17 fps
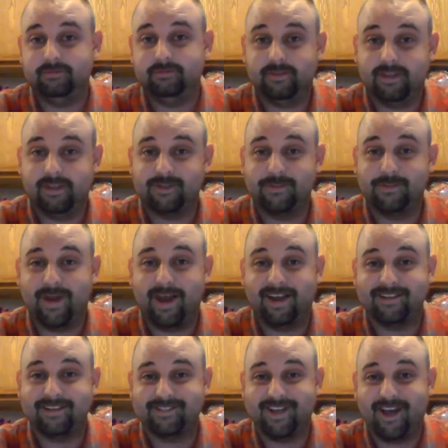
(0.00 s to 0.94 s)
this
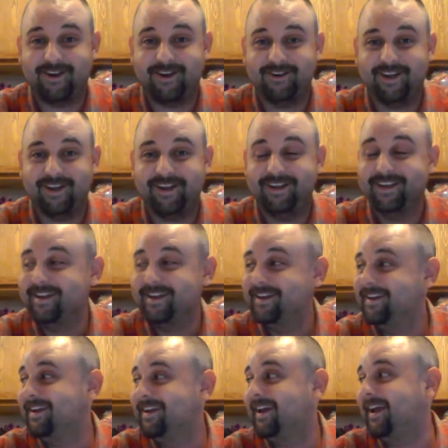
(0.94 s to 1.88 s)
past Saturday,
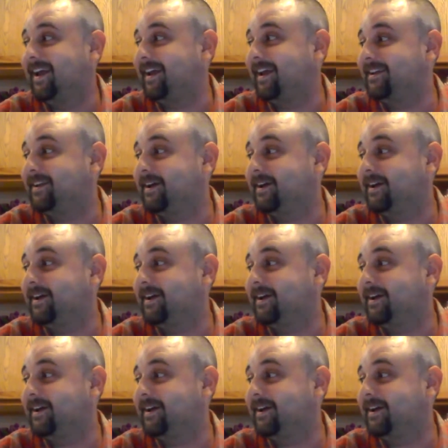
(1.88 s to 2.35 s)
and